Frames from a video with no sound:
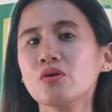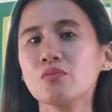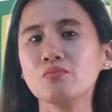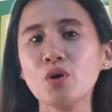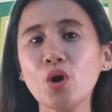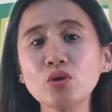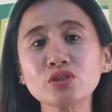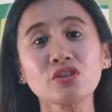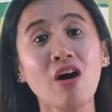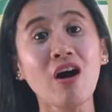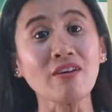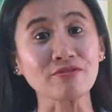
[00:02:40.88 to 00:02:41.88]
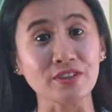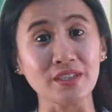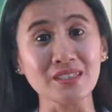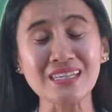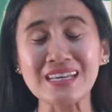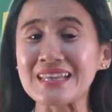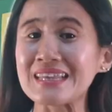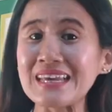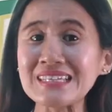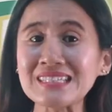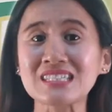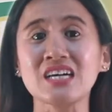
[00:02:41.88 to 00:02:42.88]
Most often,
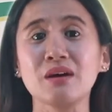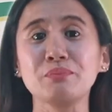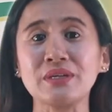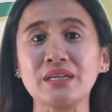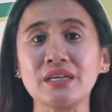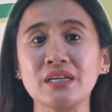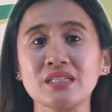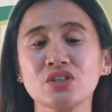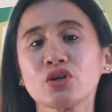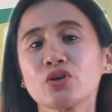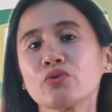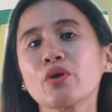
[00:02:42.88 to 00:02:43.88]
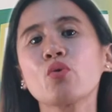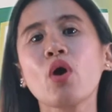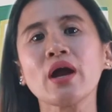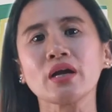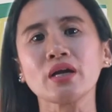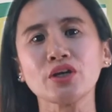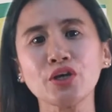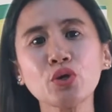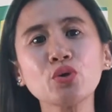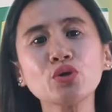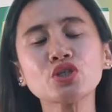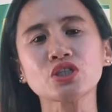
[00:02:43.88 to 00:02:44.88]
these companies require a
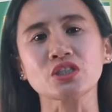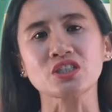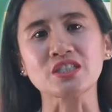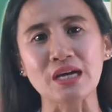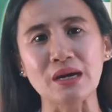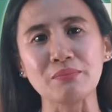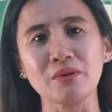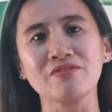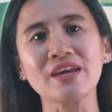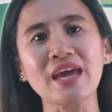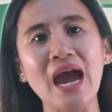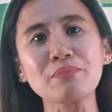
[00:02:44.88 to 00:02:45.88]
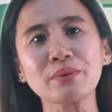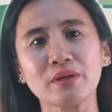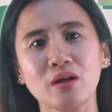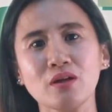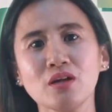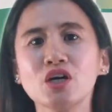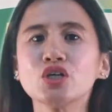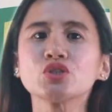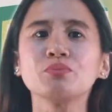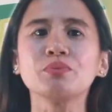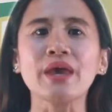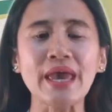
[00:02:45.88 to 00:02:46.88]
huge sum of capital to
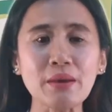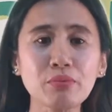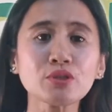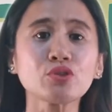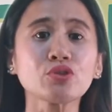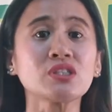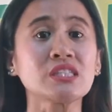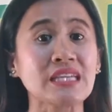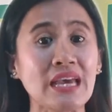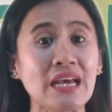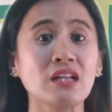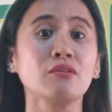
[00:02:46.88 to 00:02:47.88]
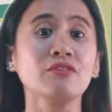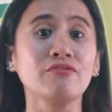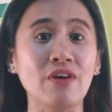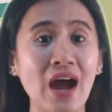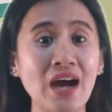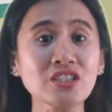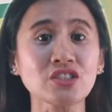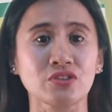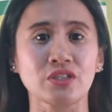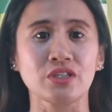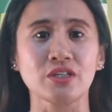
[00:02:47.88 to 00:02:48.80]
be able to scale faster.